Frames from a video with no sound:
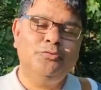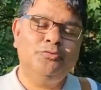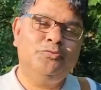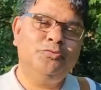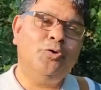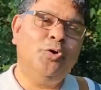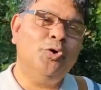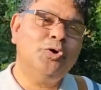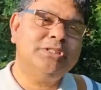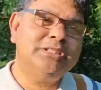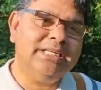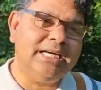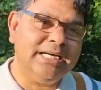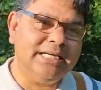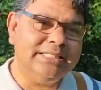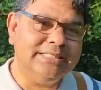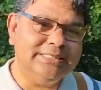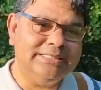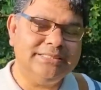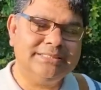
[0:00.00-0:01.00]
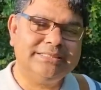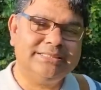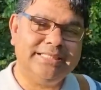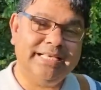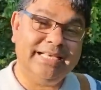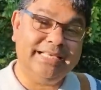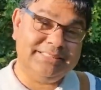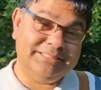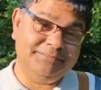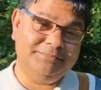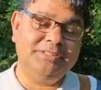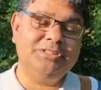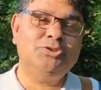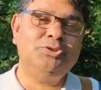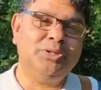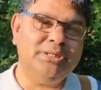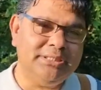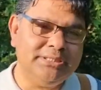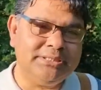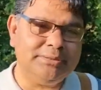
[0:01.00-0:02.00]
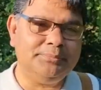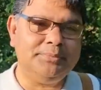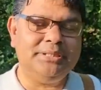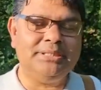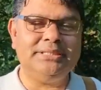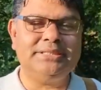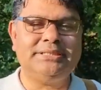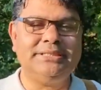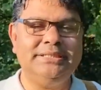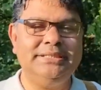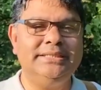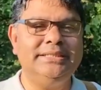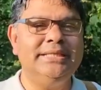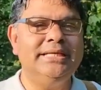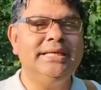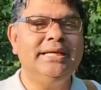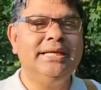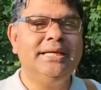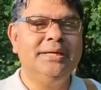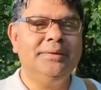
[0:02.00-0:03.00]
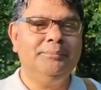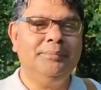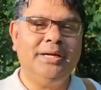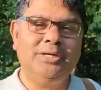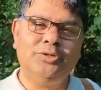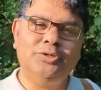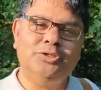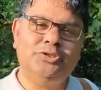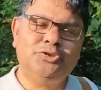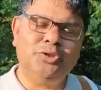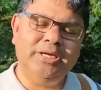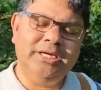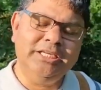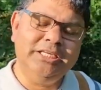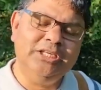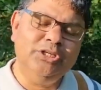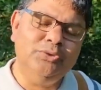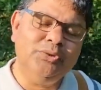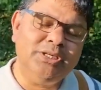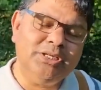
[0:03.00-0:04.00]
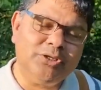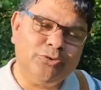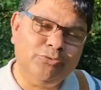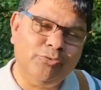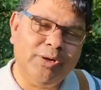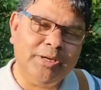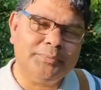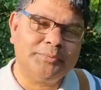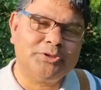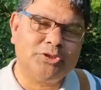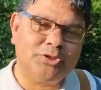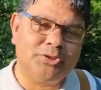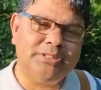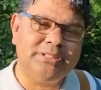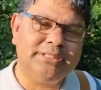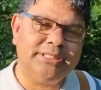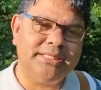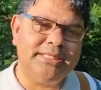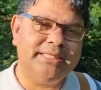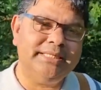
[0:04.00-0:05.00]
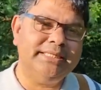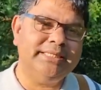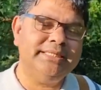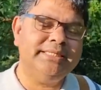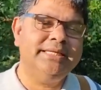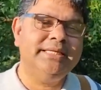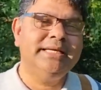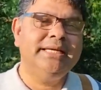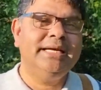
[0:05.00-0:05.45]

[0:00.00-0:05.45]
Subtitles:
folk dance as a visual interpretation, but also a unique way of storytelling,